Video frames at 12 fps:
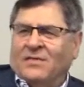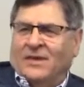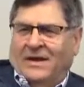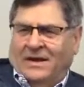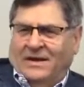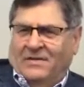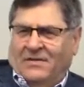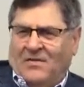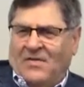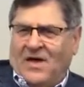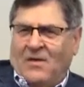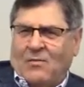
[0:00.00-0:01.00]
And
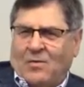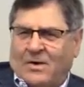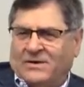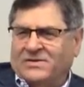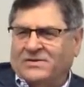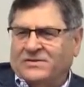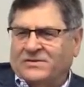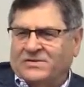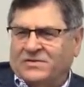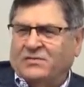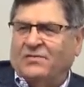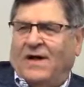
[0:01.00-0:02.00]
they were in
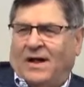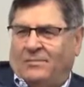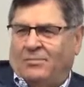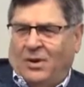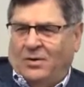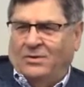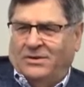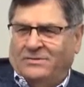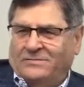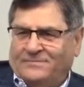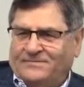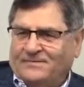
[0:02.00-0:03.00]
Suwalk,
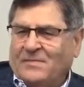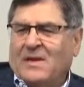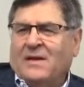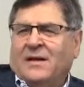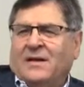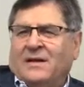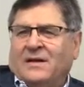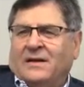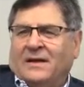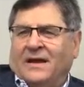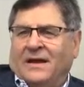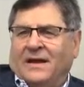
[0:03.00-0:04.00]
Poland,
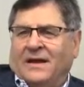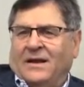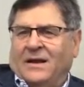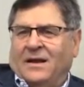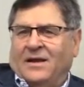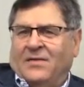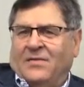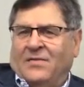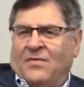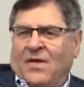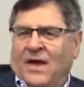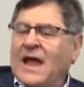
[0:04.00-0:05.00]
and
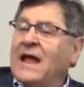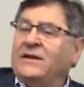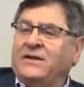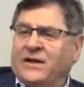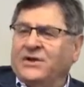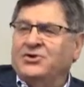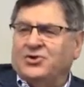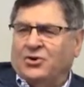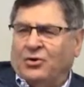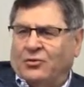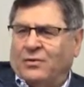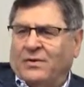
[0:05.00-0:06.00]
they had 10
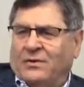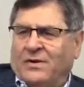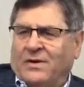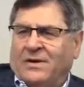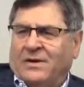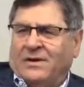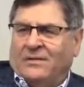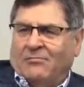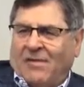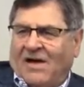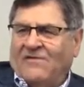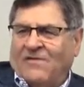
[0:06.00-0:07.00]
children,
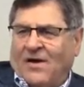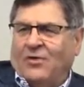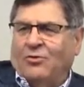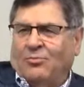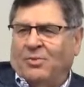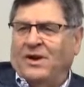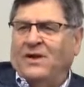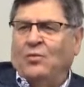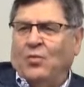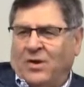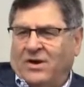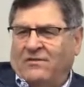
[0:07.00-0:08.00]
my father being
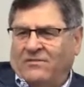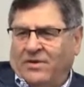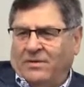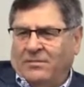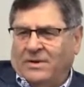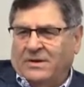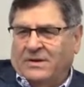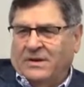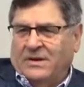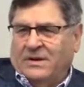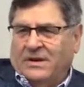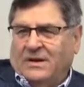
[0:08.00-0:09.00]
one of them
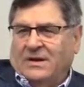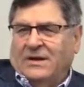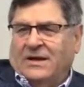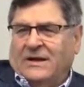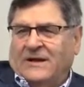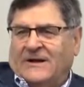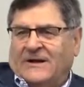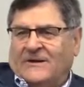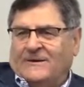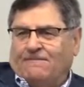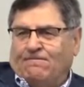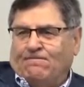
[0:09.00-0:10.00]
uh,
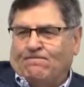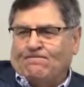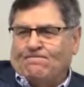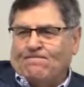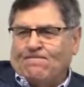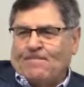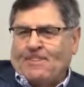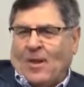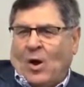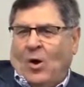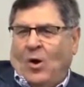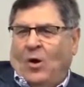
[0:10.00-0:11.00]

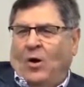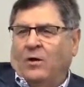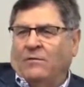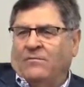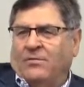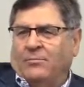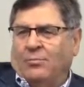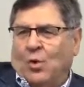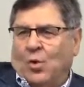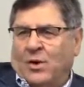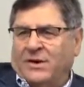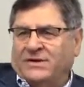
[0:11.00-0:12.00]
all of the
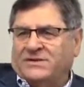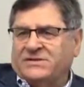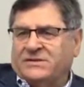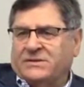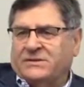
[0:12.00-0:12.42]
boys